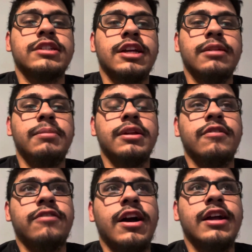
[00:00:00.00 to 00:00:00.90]
can be
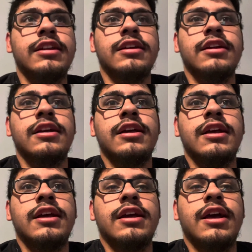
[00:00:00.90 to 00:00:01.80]
defined,
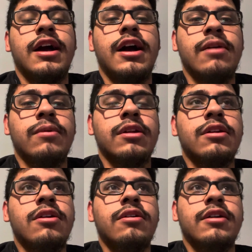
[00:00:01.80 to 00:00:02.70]
I want to
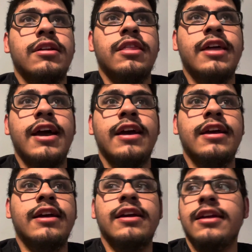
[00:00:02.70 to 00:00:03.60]
know that.